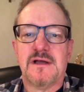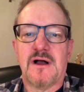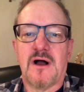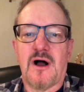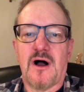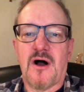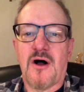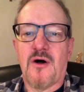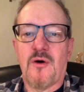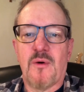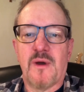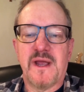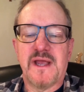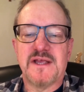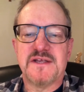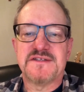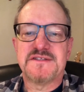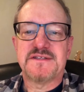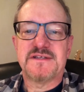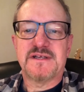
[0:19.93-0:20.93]

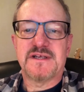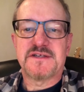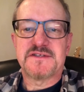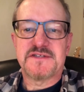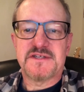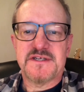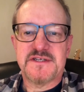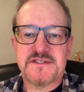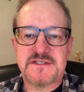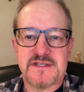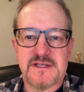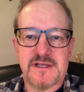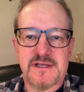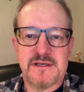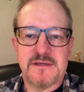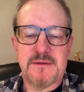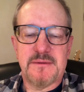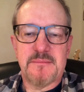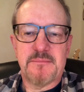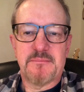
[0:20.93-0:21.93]
always
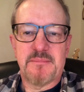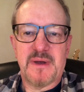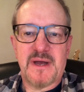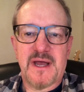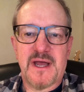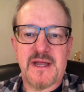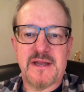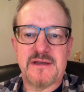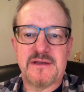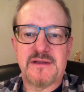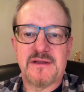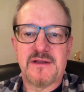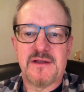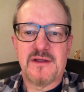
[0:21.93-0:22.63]
existed, but